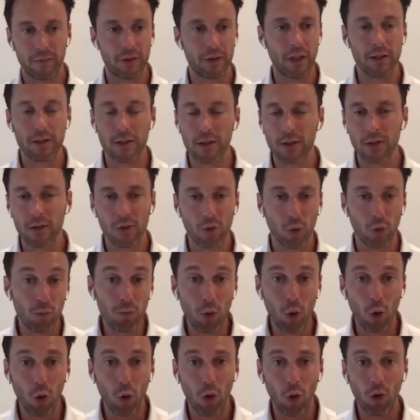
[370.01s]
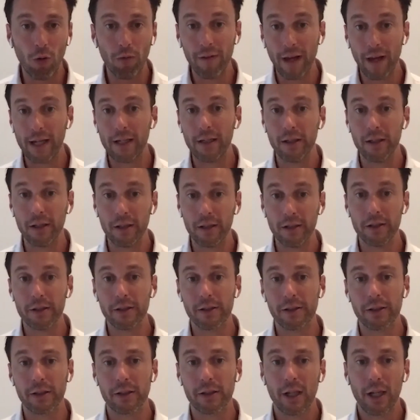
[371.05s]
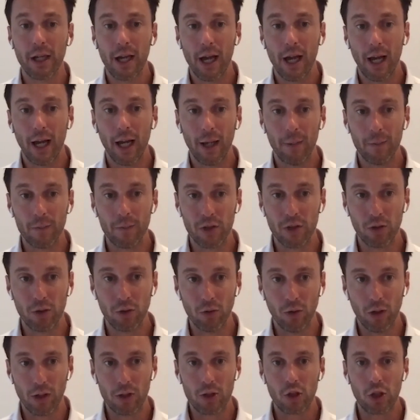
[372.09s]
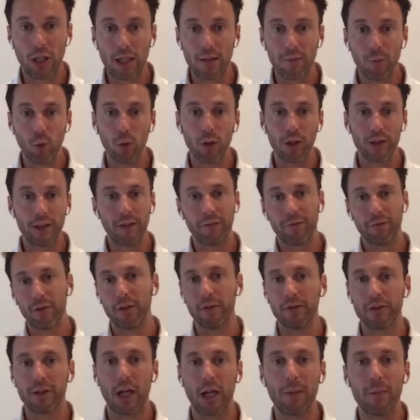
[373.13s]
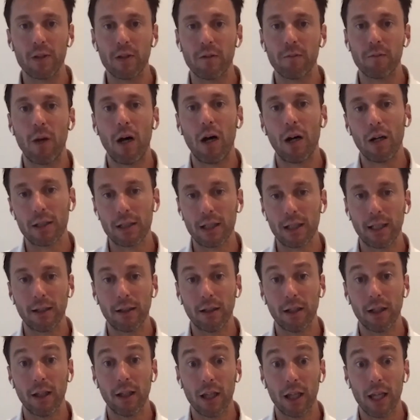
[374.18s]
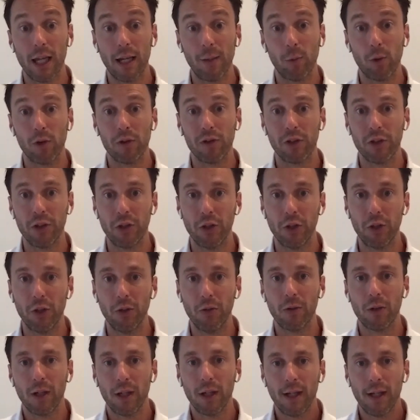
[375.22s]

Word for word: dozens or more vendors um, to achieve all the different types of marketing that, that they want to do.